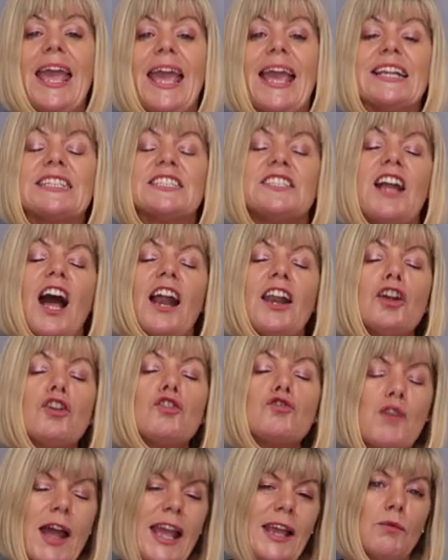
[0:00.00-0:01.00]
It's not a
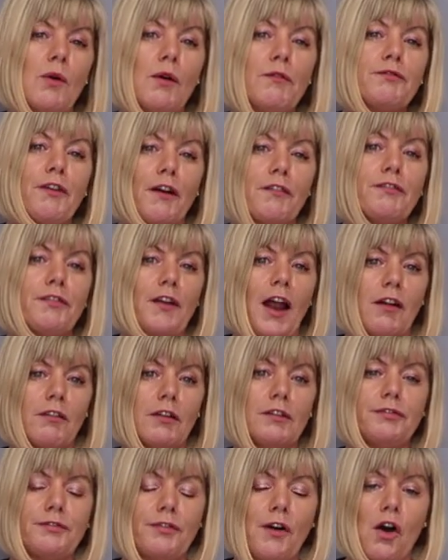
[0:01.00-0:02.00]
great one for
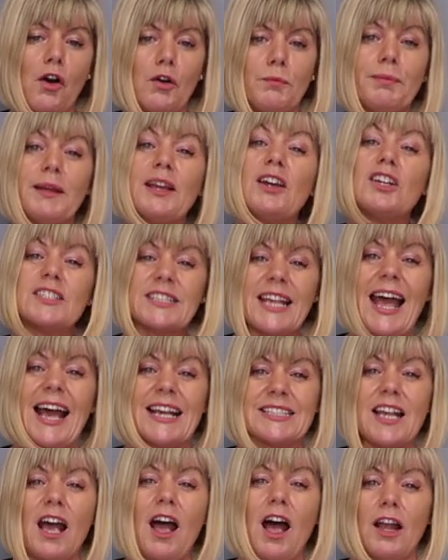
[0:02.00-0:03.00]
floral foam because it
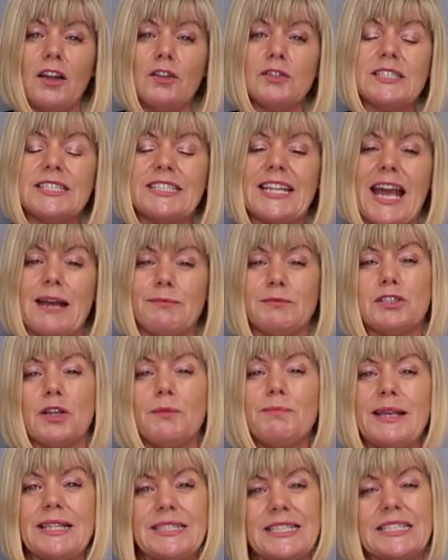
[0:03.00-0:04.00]
has a hollow stem,
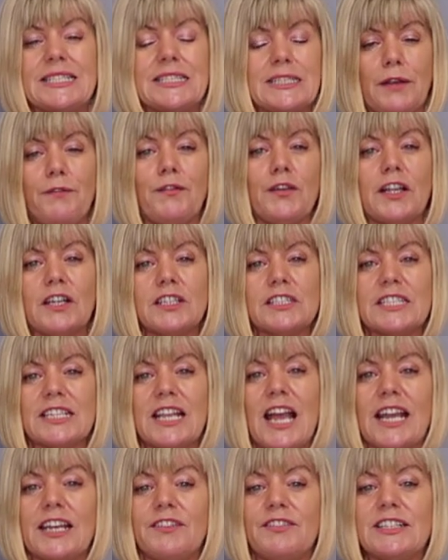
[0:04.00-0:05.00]
so it means it's difficult to
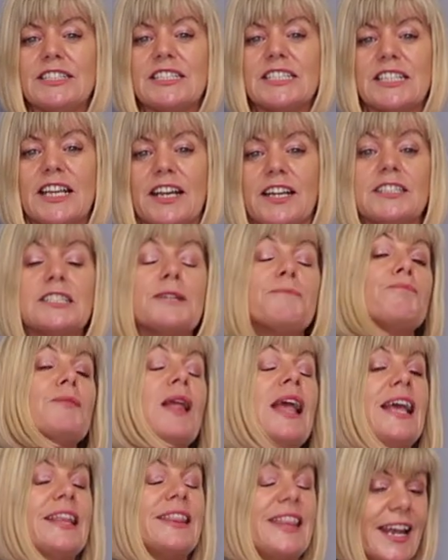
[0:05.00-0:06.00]
kind of insert.
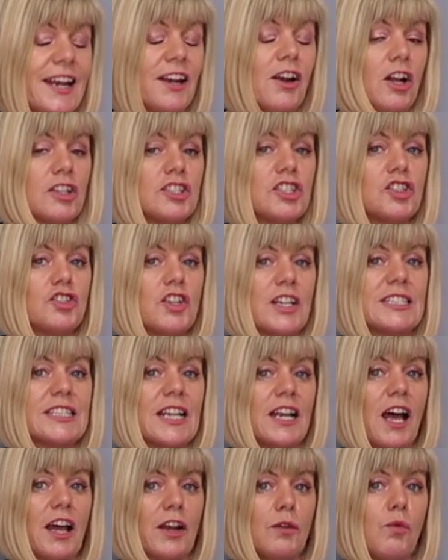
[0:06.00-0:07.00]
Then it also
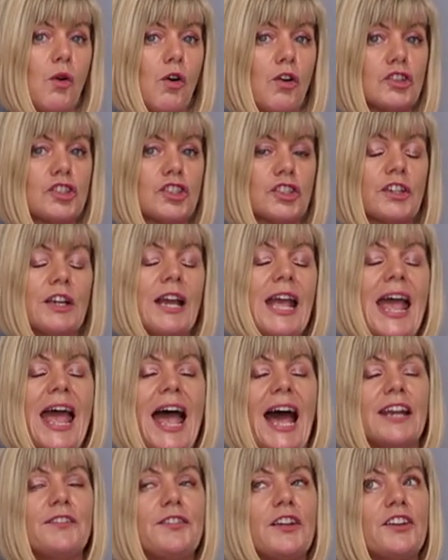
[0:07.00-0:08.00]
drinks a lot of water.
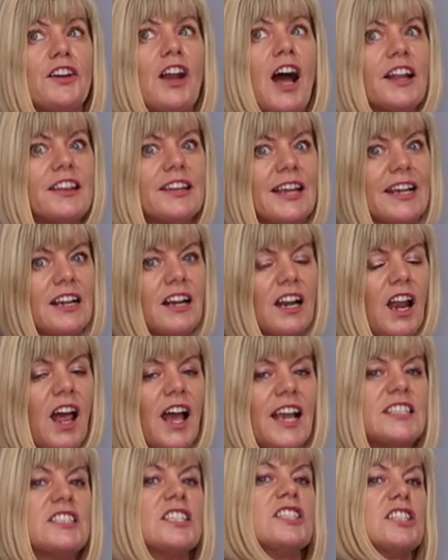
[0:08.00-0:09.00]
And if you're not
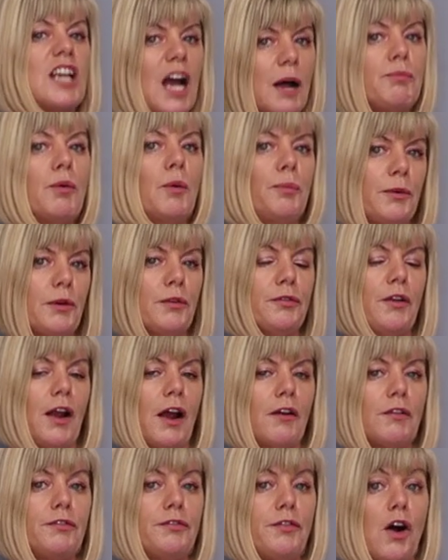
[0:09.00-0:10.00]
inclined to top up your
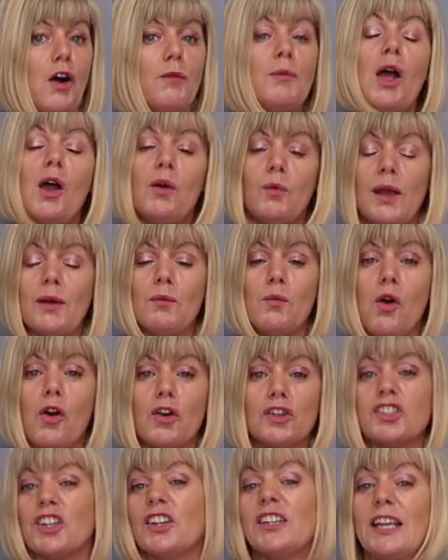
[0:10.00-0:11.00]
floral foam with
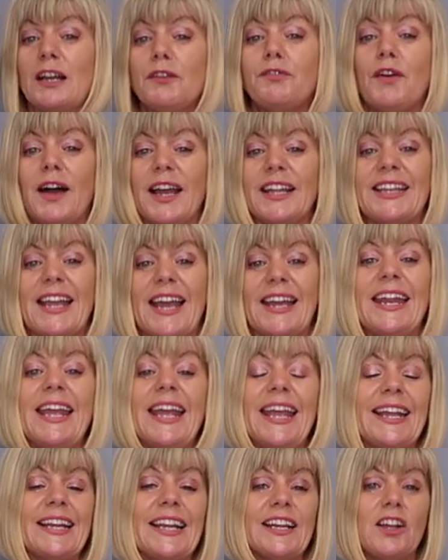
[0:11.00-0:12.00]
water, you'll find then
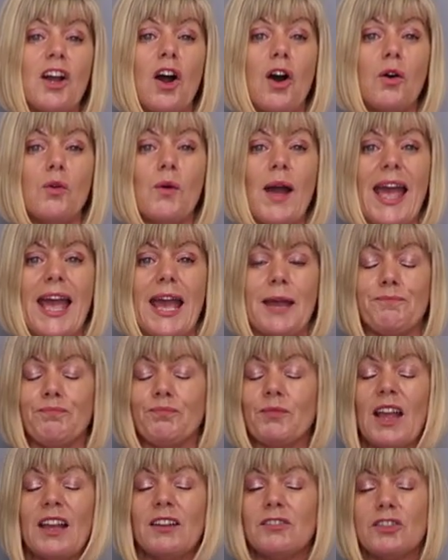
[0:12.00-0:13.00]
it'll go
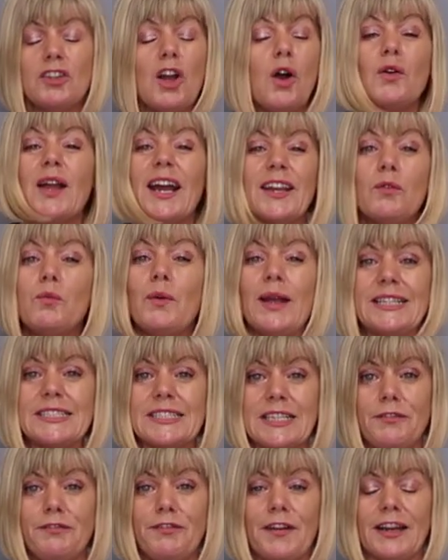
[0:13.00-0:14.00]
kind of
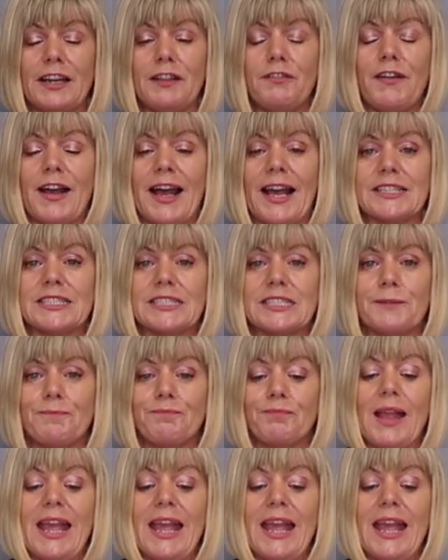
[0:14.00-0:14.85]
wilty fairly fast.